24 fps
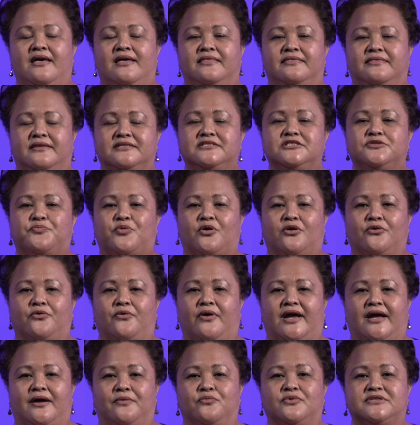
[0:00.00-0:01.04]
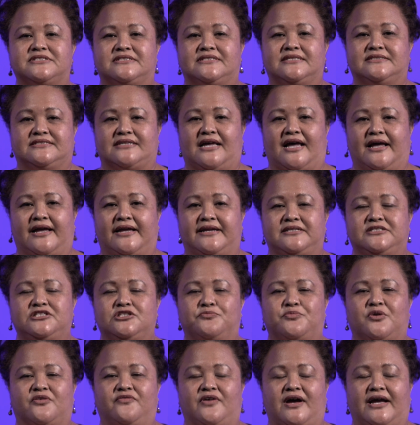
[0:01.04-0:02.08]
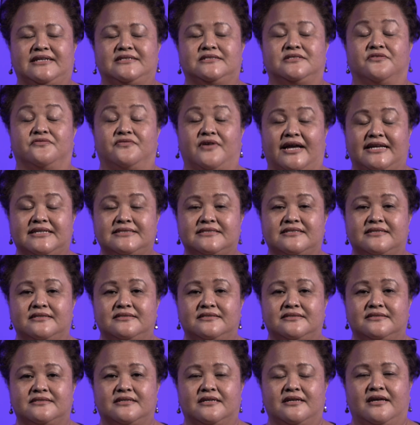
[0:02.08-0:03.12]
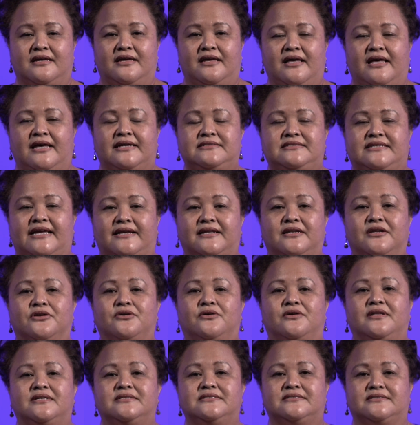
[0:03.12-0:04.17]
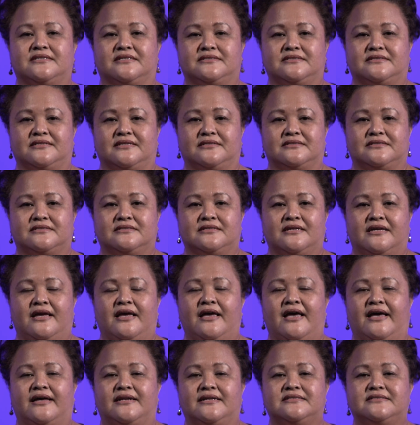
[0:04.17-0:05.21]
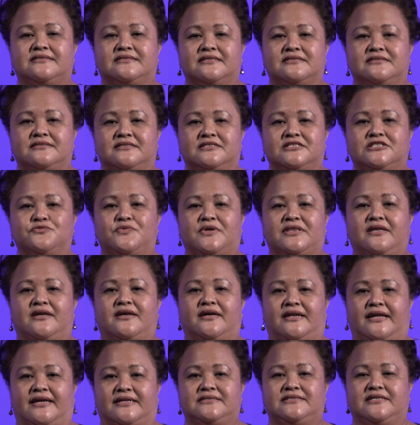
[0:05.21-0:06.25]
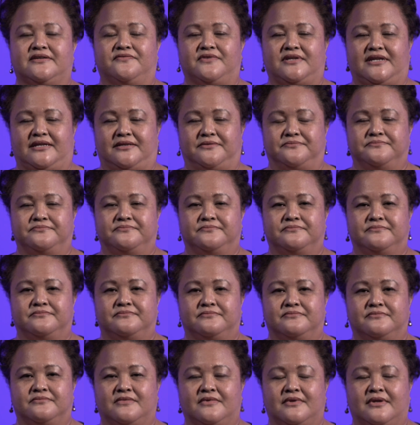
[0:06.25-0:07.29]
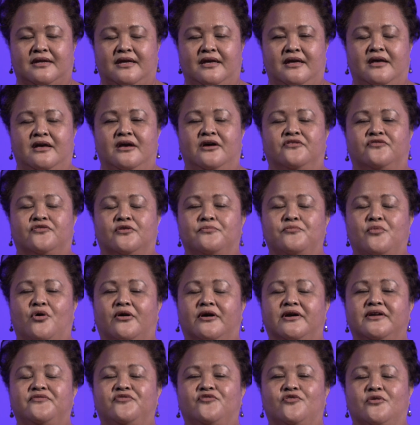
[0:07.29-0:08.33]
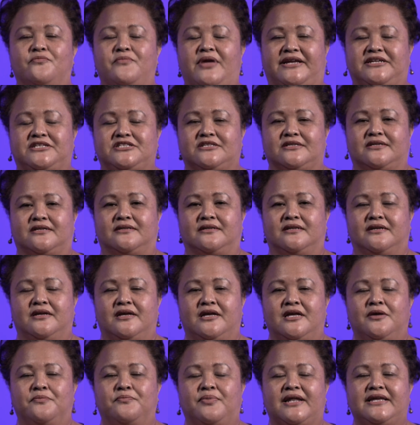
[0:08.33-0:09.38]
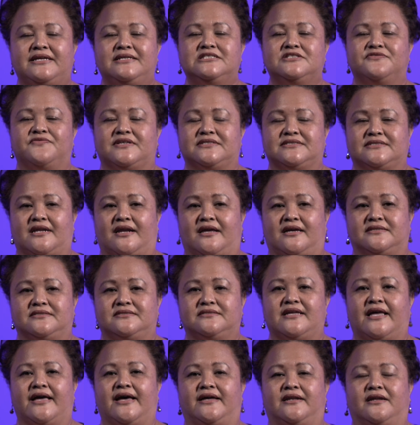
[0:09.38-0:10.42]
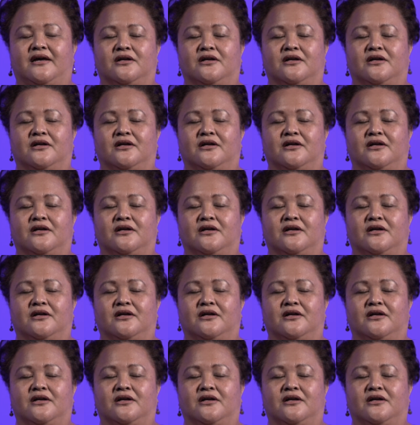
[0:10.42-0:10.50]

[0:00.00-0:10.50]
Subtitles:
This program was designed to provide devices, technical assistance, and assistance with connectivity. For more information, please visit us at